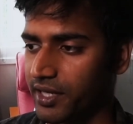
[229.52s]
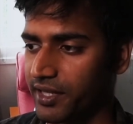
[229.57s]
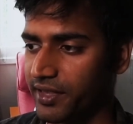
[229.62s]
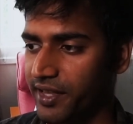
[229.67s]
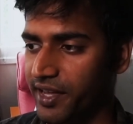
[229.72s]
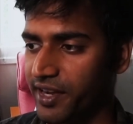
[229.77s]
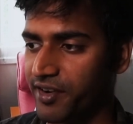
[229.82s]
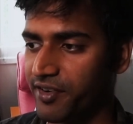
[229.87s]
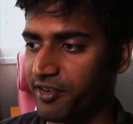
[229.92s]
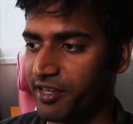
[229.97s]

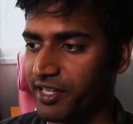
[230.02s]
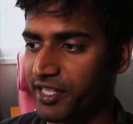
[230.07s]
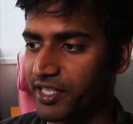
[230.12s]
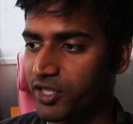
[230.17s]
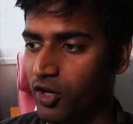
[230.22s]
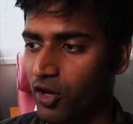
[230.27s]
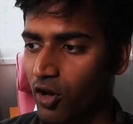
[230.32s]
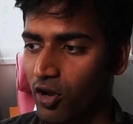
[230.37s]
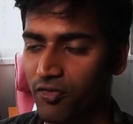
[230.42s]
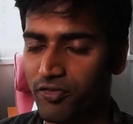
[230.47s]
It then
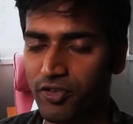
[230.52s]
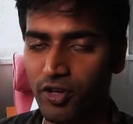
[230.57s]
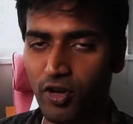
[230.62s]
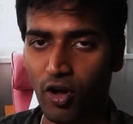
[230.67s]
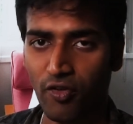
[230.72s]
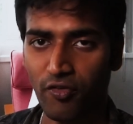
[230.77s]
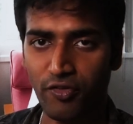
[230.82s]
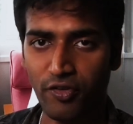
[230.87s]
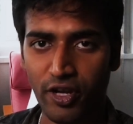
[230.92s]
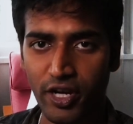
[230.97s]
reads all of the
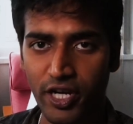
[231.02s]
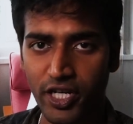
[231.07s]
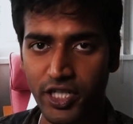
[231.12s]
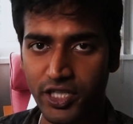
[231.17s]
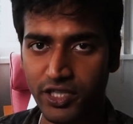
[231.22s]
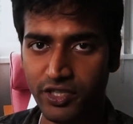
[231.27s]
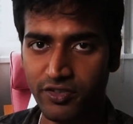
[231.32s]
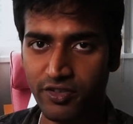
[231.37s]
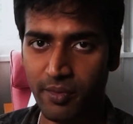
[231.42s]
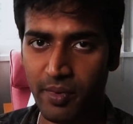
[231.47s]

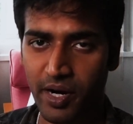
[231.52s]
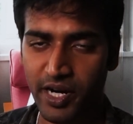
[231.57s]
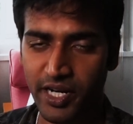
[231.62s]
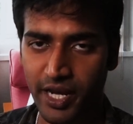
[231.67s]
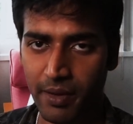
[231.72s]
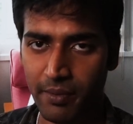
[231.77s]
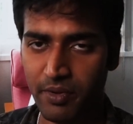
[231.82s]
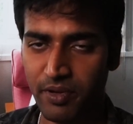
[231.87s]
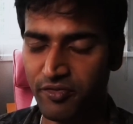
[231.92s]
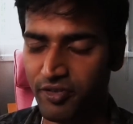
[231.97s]
configurations from
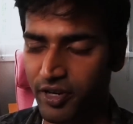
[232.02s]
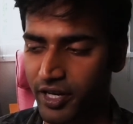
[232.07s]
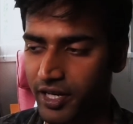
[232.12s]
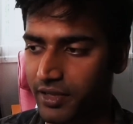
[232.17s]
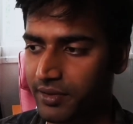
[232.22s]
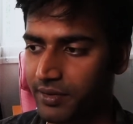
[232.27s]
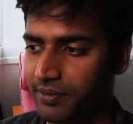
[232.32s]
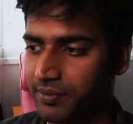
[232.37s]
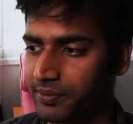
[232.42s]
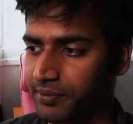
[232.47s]
our YAML
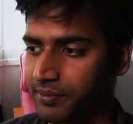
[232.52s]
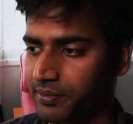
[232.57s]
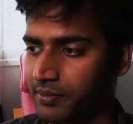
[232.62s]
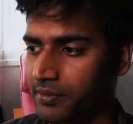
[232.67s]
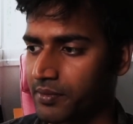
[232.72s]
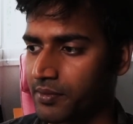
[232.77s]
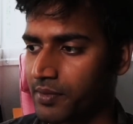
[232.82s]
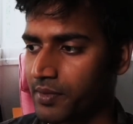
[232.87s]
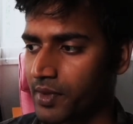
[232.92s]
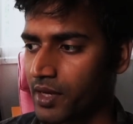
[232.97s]
file.
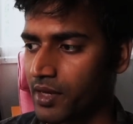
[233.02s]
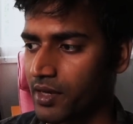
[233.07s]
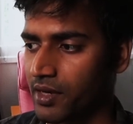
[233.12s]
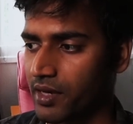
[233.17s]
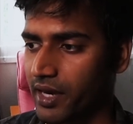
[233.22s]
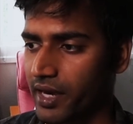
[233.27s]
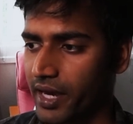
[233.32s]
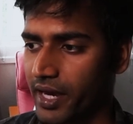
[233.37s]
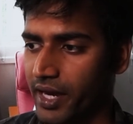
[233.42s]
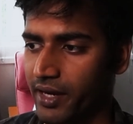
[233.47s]

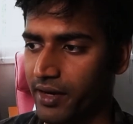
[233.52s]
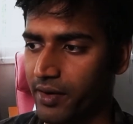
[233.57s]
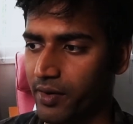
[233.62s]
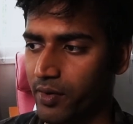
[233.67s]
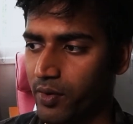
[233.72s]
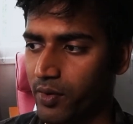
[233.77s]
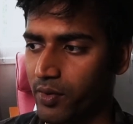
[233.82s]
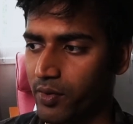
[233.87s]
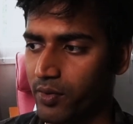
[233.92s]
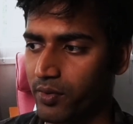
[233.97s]

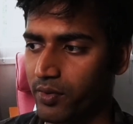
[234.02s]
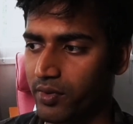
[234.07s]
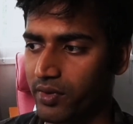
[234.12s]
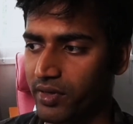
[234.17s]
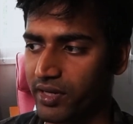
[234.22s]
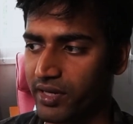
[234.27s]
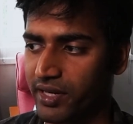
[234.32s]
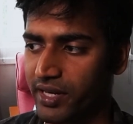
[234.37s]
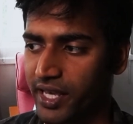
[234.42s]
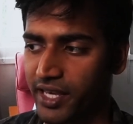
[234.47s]
And
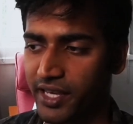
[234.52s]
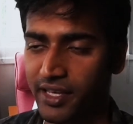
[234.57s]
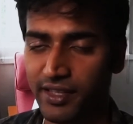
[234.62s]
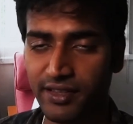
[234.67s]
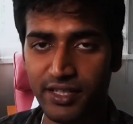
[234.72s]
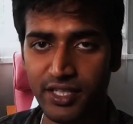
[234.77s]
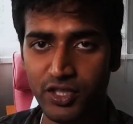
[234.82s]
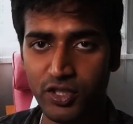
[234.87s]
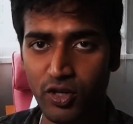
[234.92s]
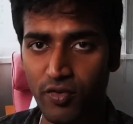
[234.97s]

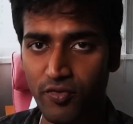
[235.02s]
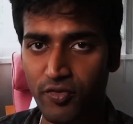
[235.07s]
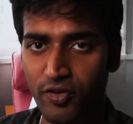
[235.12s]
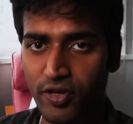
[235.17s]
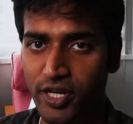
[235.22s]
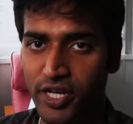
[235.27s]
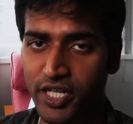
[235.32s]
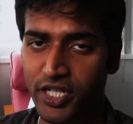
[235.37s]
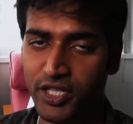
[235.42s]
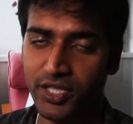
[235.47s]
taking these
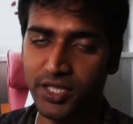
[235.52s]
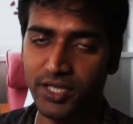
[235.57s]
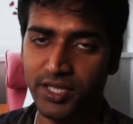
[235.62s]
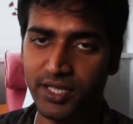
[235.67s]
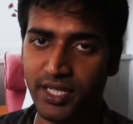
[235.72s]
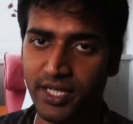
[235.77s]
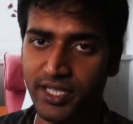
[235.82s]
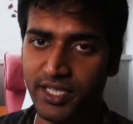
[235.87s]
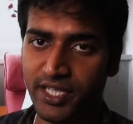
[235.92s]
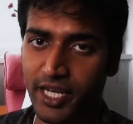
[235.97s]

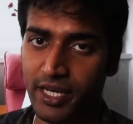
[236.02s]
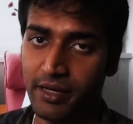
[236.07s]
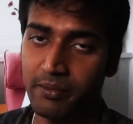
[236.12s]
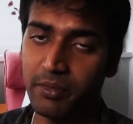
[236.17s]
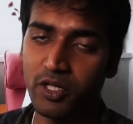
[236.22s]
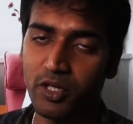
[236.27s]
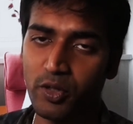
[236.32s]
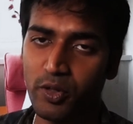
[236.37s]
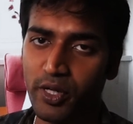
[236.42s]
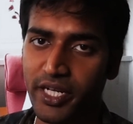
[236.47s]
configurations, it's
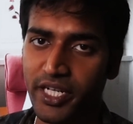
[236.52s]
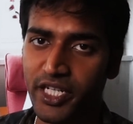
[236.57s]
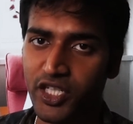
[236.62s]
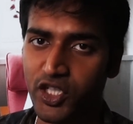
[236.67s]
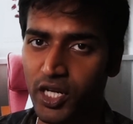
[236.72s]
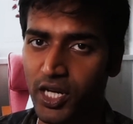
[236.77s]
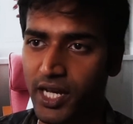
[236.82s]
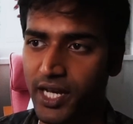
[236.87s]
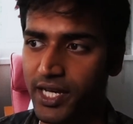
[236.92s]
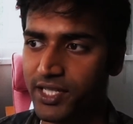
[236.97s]
able to
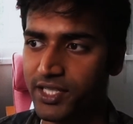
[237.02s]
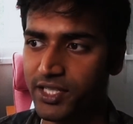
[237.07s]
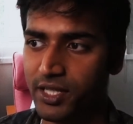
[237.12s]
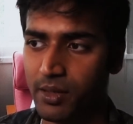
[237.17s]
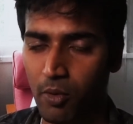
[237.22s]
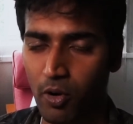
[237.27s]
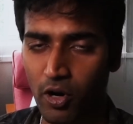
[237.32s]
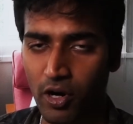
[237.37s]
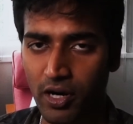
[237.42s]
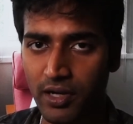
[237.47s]
initialize
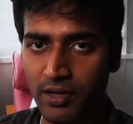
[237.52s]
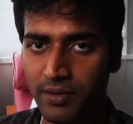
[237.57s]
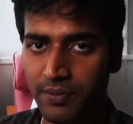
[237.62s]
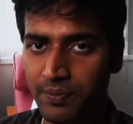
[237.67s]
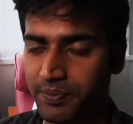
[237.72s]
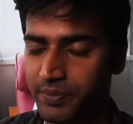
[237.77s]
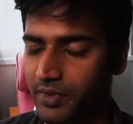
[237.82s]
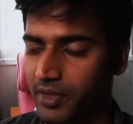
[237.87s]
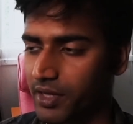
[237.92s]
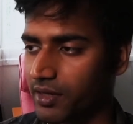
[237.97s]
the
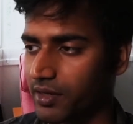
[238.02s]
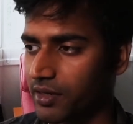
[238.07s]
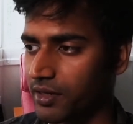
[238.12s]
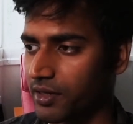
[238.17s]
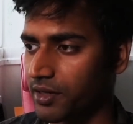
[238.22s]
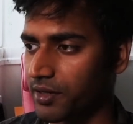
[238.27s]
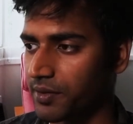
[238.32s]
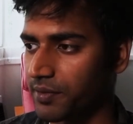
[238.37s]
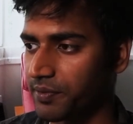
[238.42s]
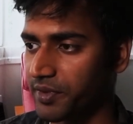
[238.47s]
model,
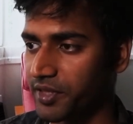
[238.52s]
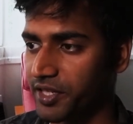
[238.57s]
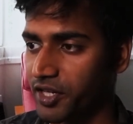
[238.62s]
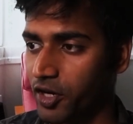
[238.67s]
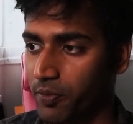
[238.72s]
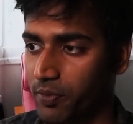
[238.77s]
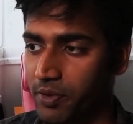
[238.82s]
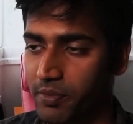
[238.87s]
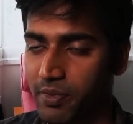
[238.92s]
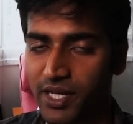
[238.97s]
um,
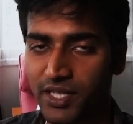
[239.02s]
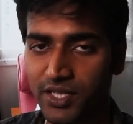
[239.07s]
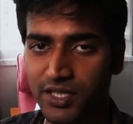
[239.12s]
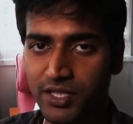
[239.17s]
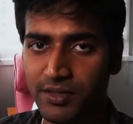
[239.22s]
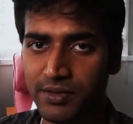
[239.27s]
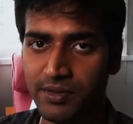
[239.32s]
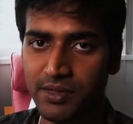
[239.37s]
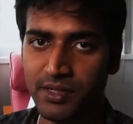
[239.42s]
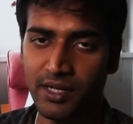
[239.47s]
the
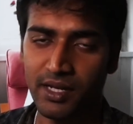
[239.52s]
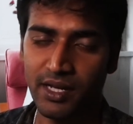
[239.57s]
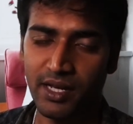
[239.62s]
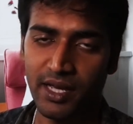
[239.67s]
optimizer,